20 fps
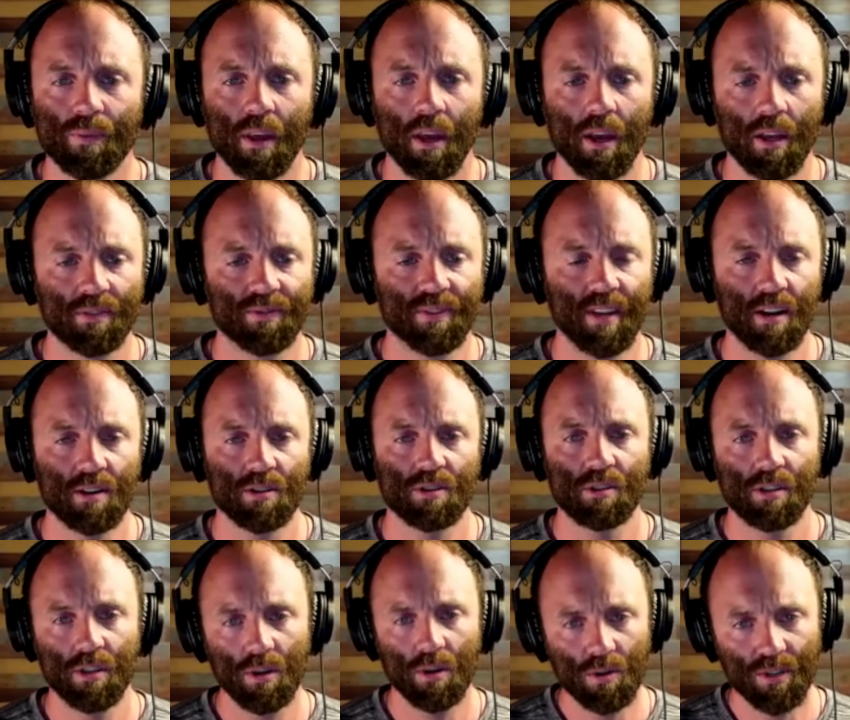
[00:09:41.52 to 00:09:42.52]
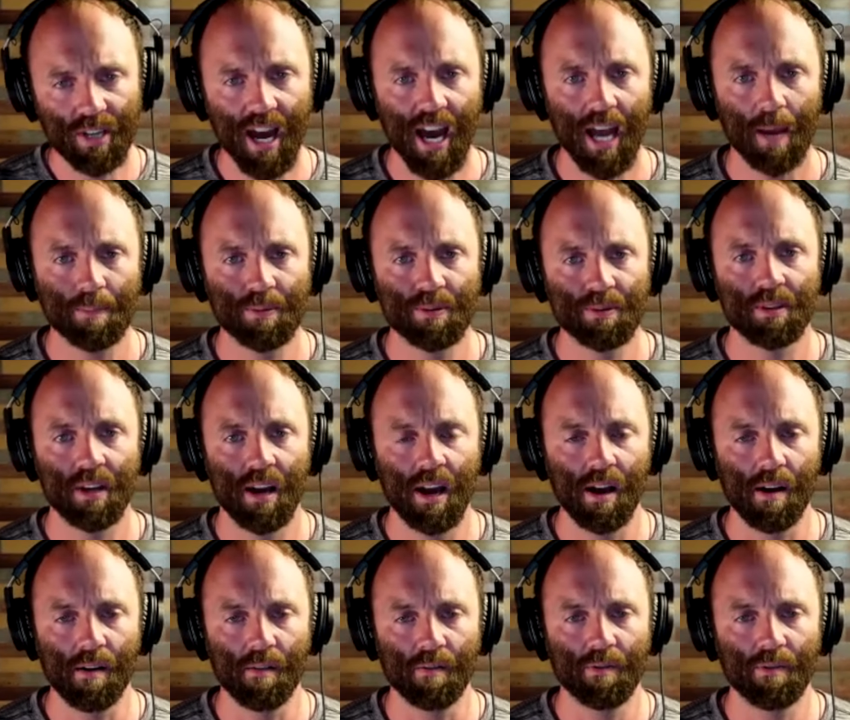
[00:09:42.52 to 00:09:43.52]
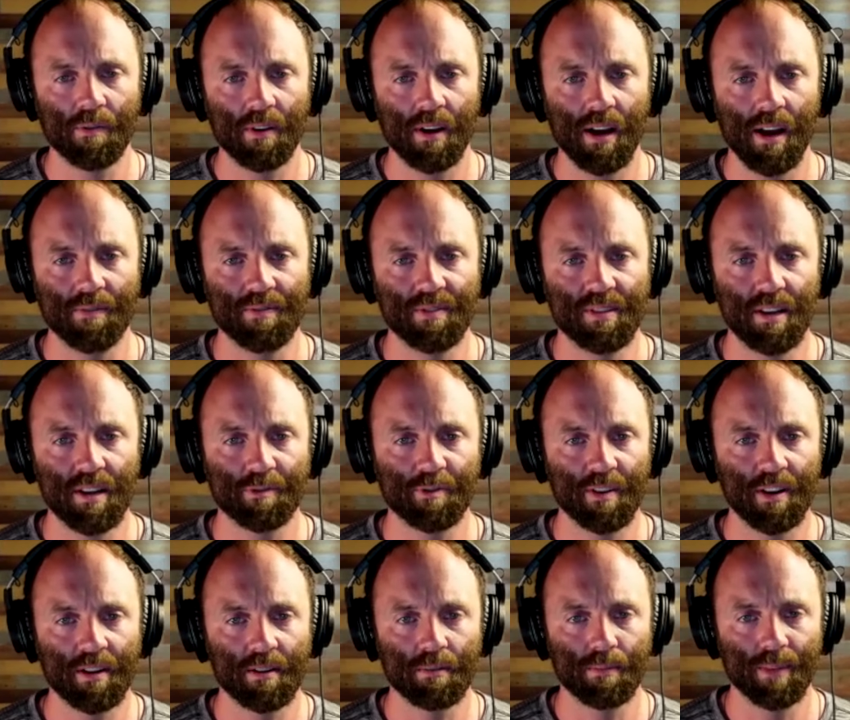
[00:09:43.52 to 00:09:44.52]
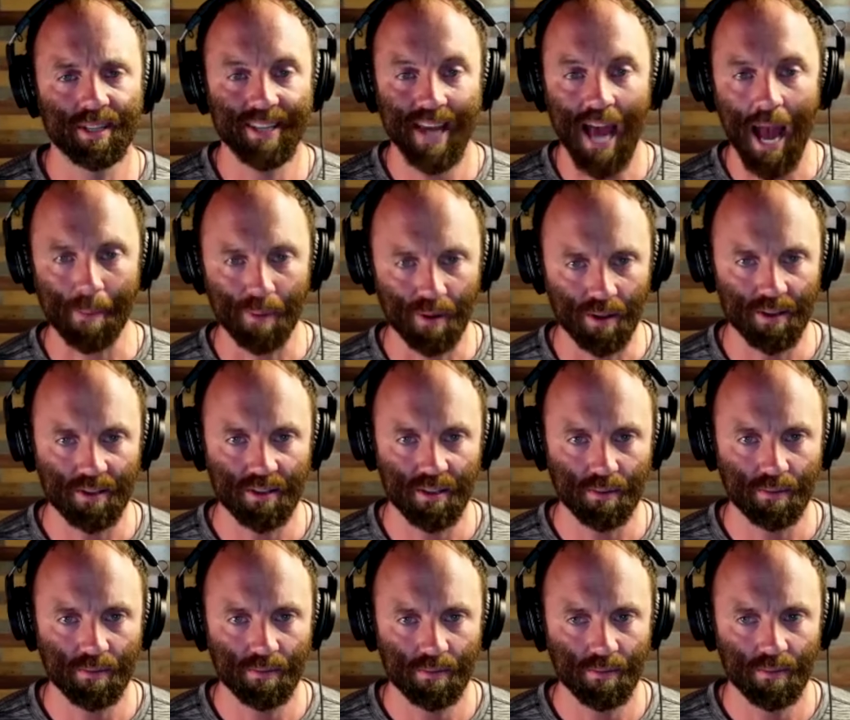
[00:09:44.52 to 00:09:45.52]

there's two types of different metabolism.